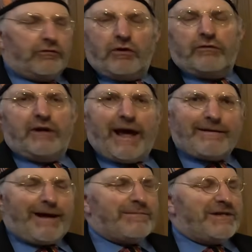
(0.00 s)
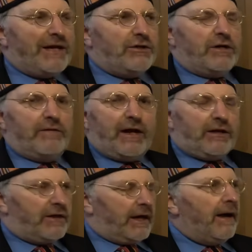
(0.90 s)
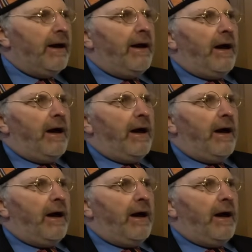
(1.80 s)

It's not an adaptation of anything,